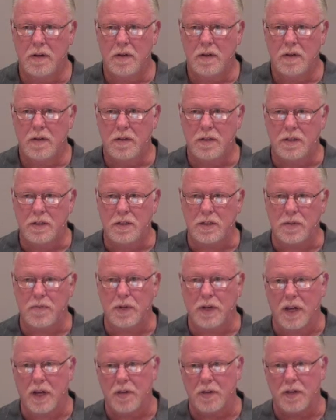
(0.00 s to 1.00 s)
This is
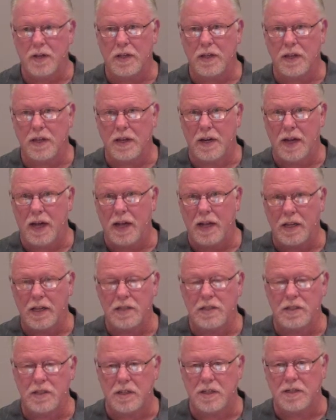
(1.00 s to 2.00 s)
something I think the
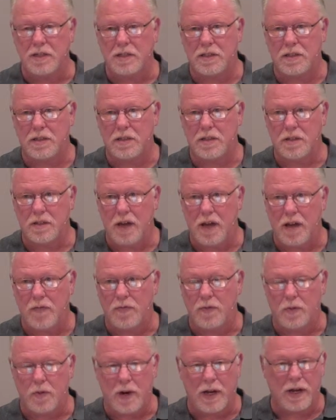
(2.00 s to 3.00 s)
annihilationists
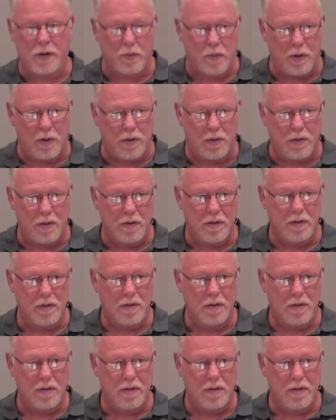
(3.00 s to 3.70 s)
have to reckon with.